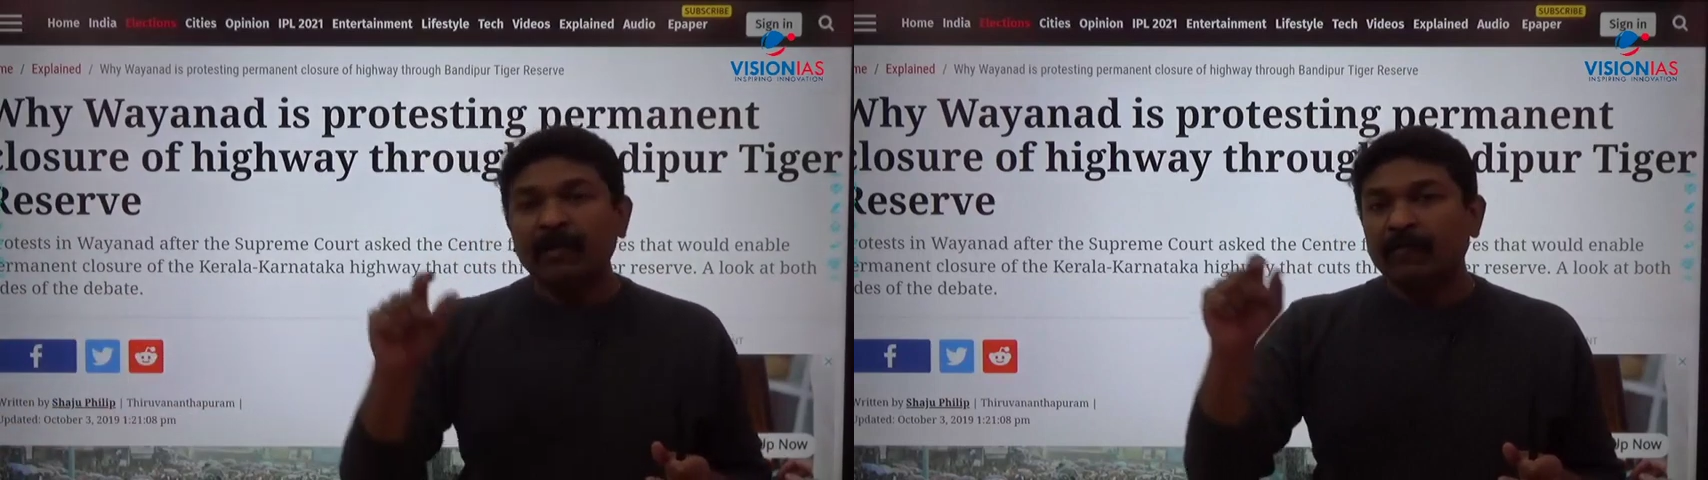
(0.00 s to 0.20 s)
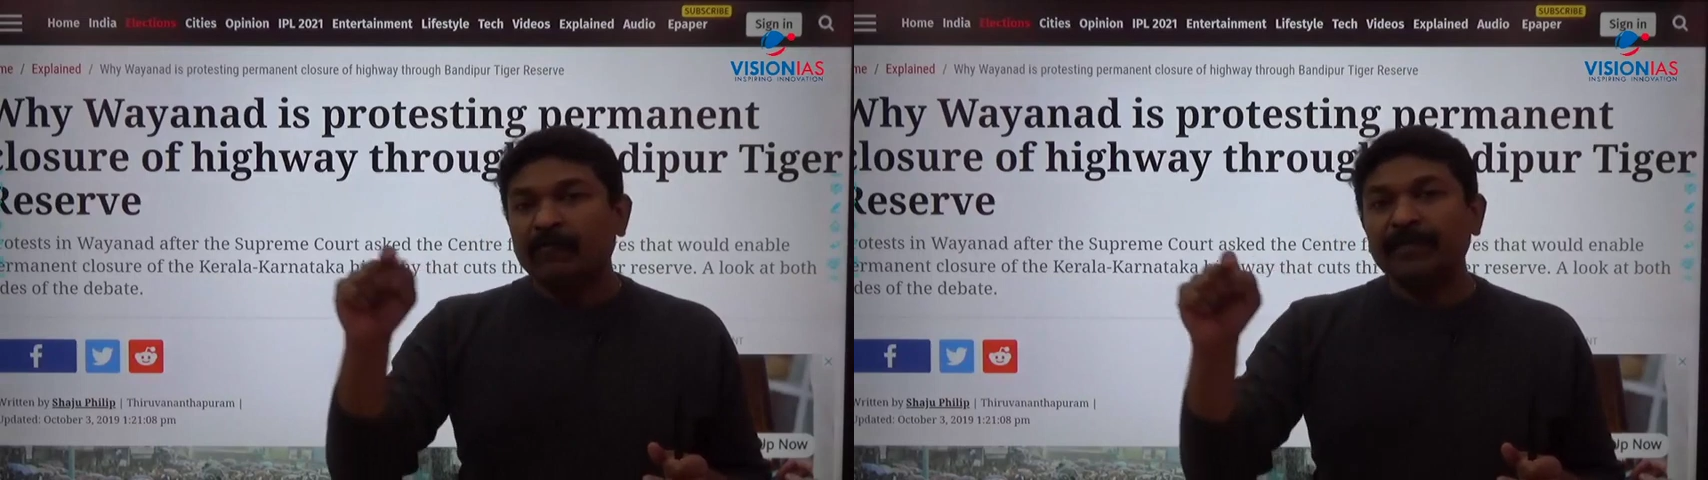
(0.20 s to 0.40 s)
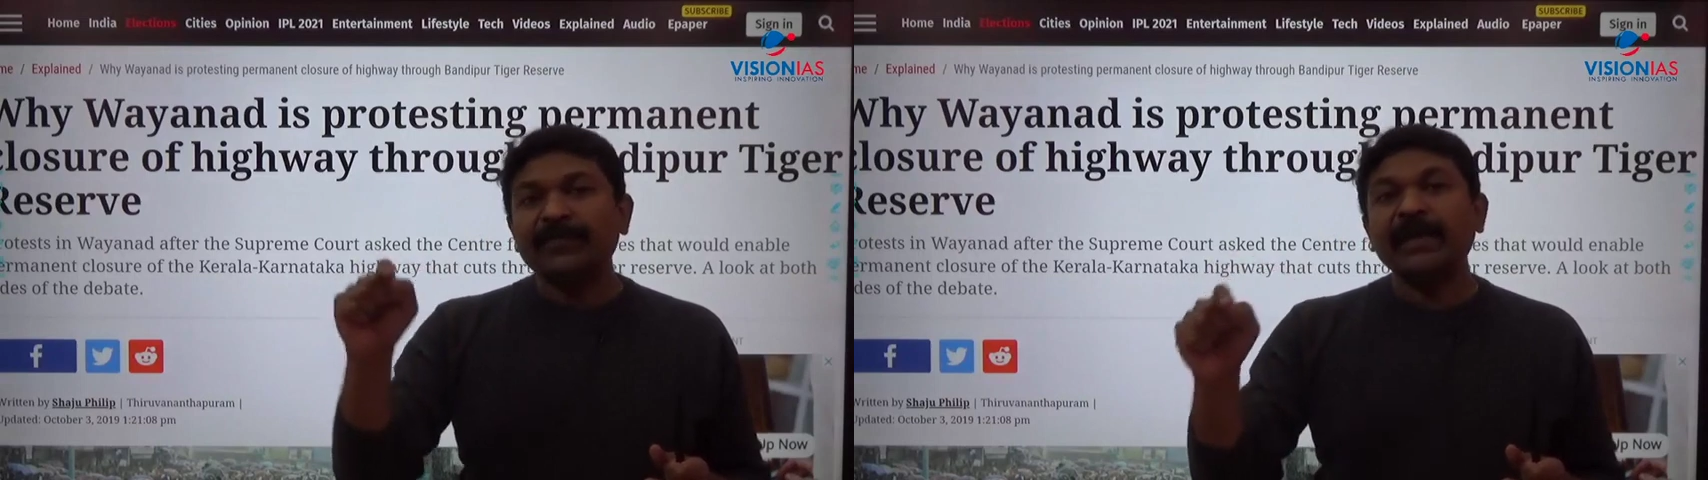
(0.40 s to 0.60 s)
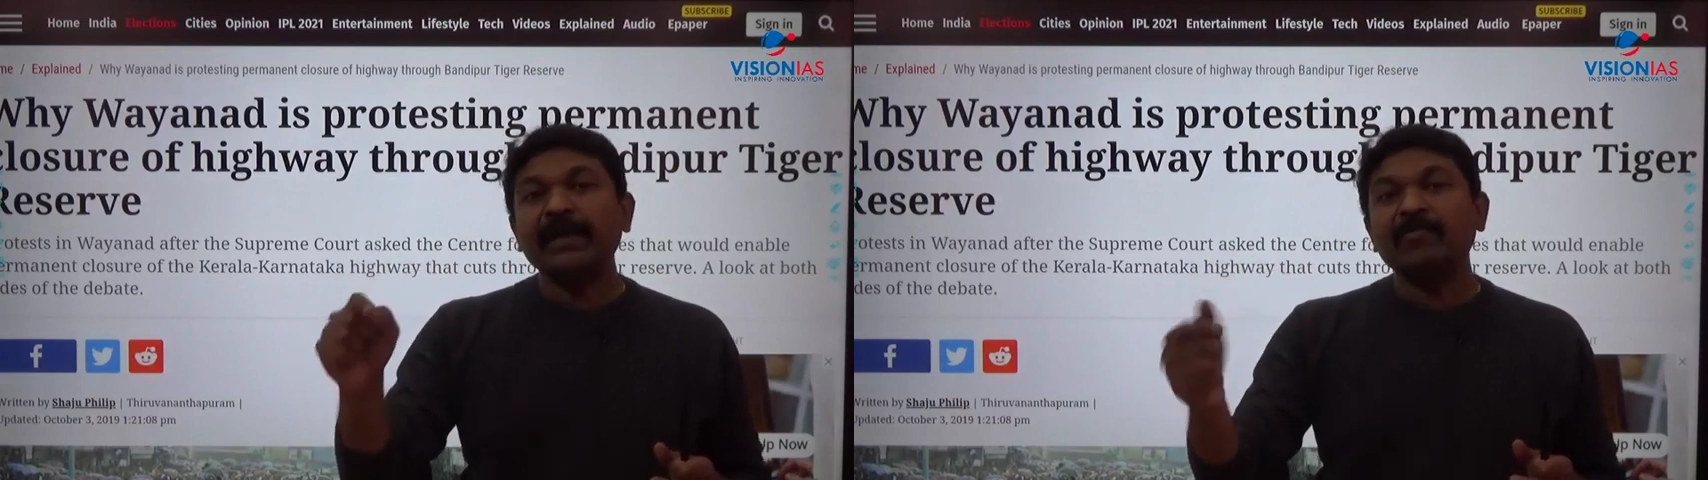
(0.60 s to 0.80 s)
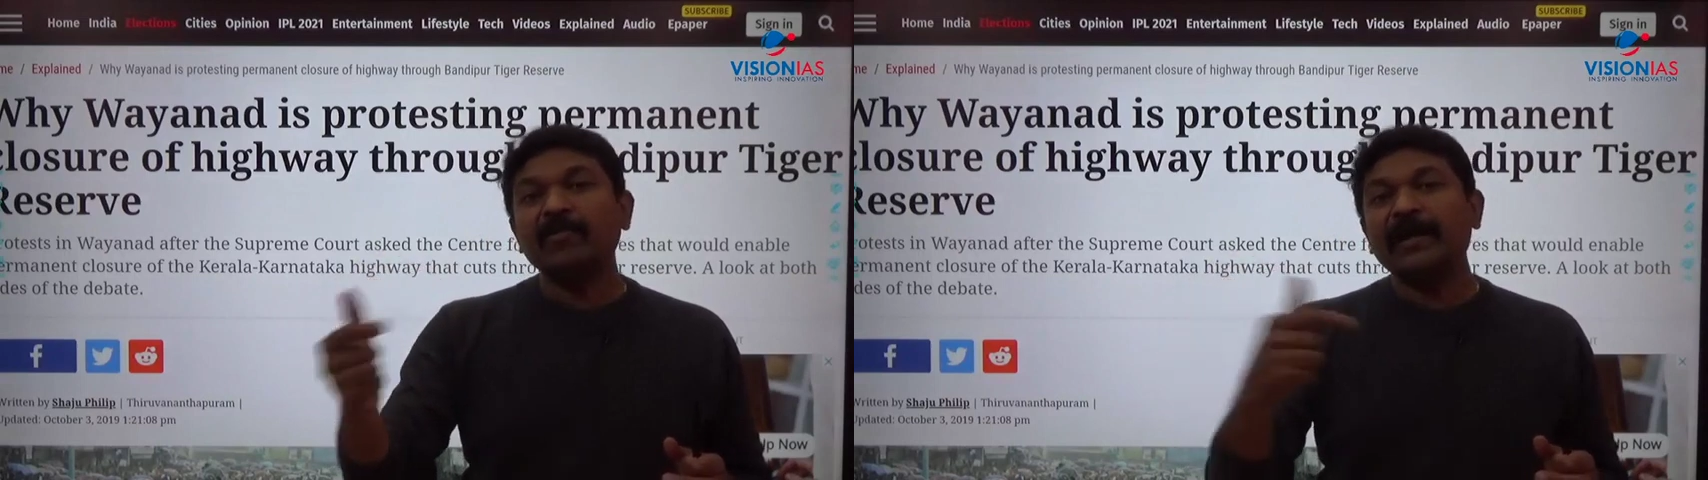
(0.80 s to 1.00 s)
From there
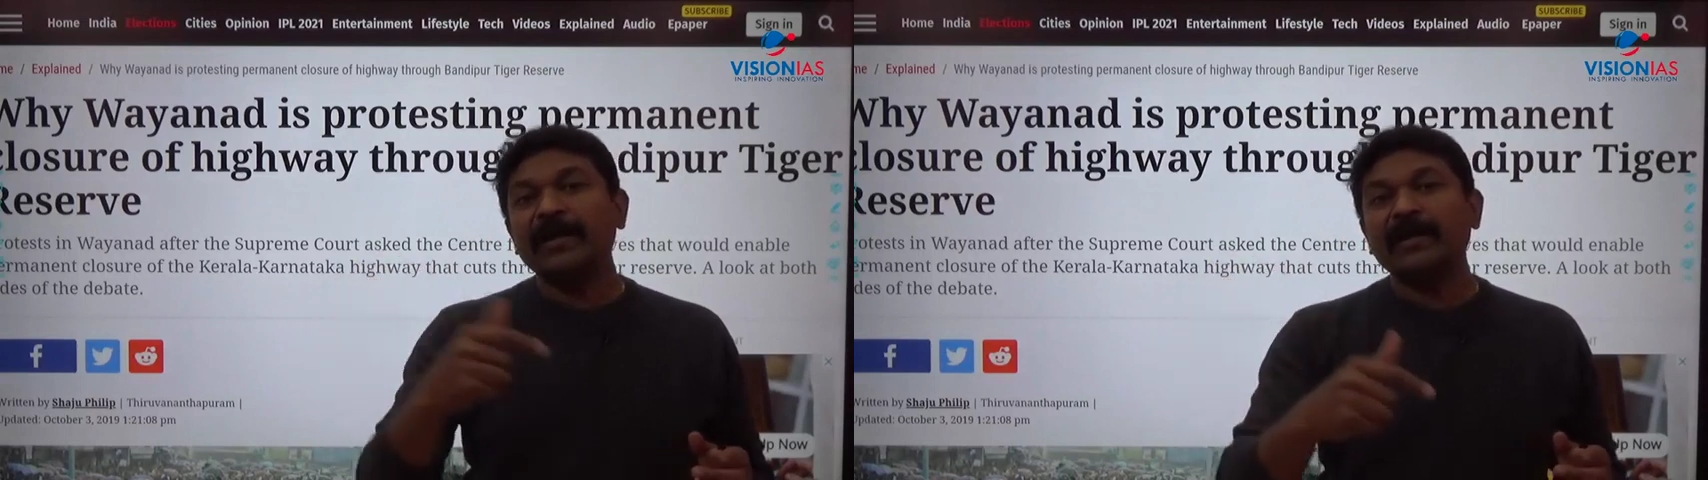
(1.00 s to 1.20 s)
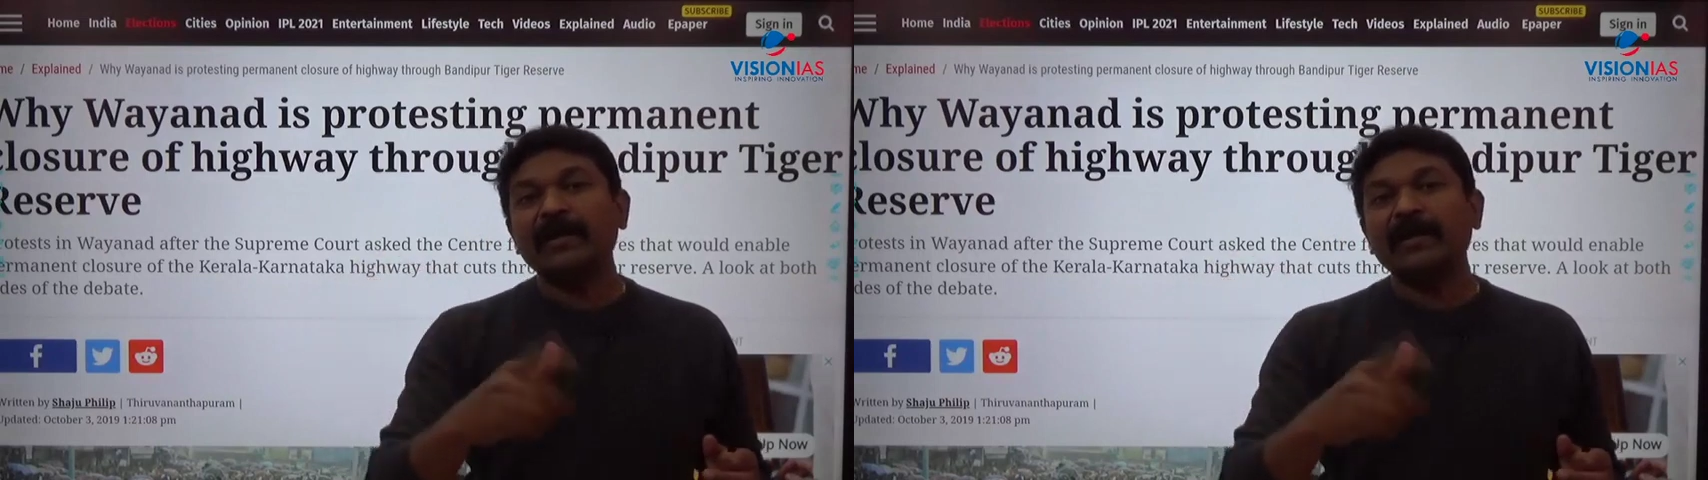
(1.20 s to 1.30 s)
you will be entering